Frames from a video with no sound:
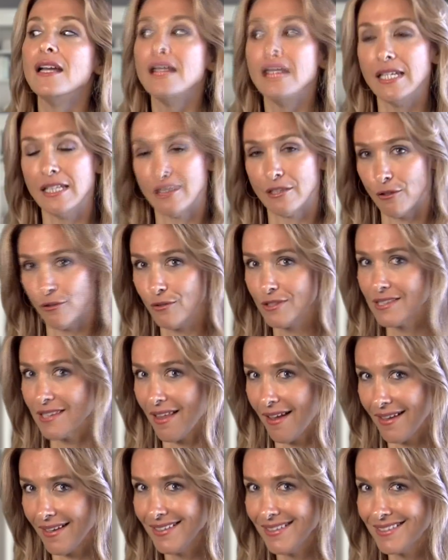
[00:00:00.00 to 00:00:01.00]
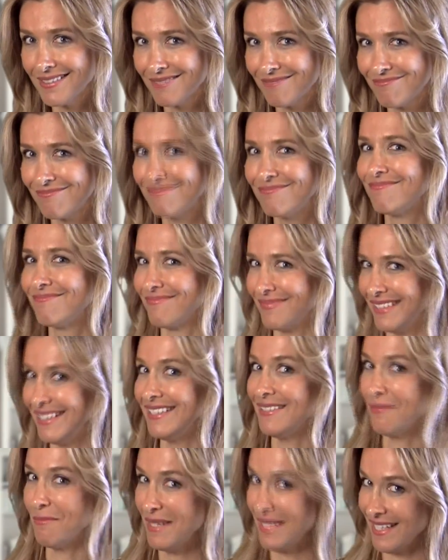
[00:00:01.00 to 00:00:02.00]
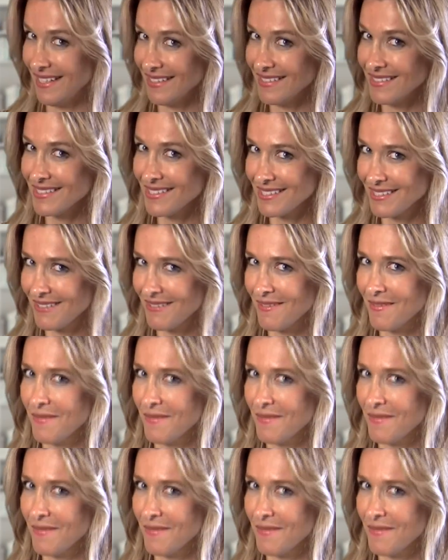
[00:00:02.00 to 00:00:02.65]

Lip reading: It looks like, it means,